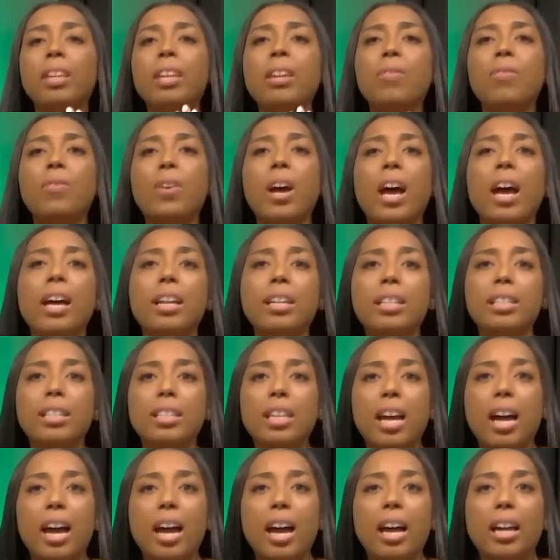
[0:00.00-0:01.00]
if I
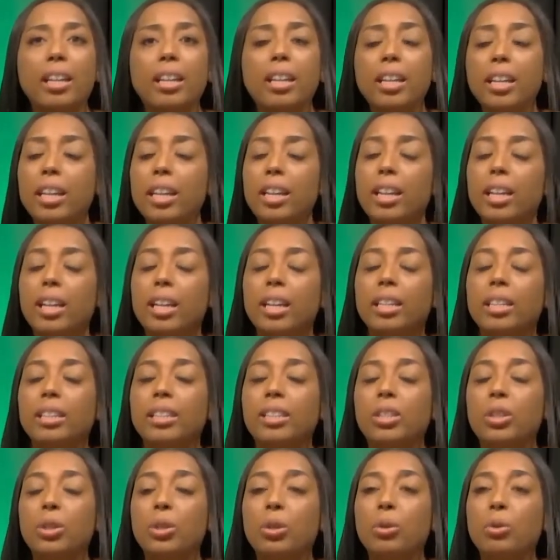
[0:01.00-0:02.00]
decide
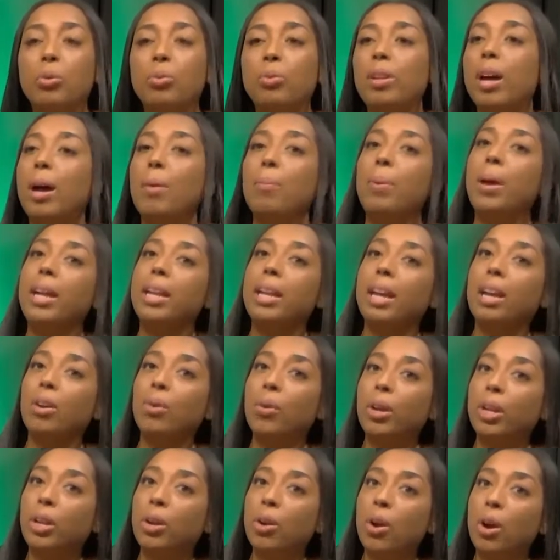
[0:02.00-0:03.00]
to not pay that
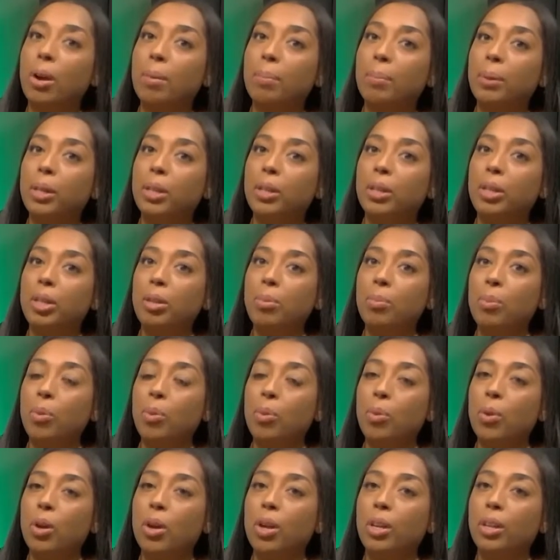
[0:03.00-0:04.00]
credit card bill
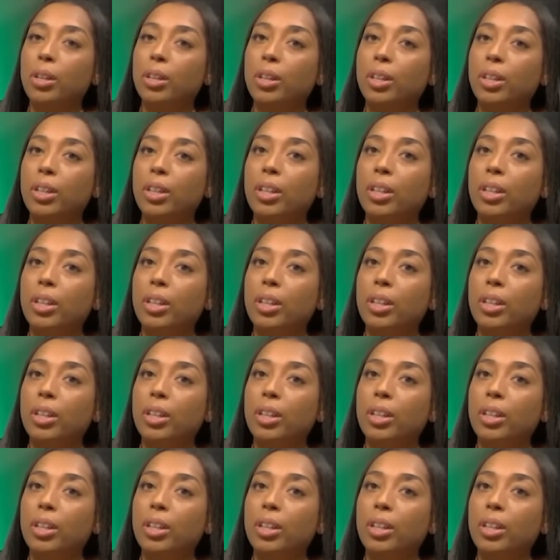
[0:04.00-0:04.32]
anymore,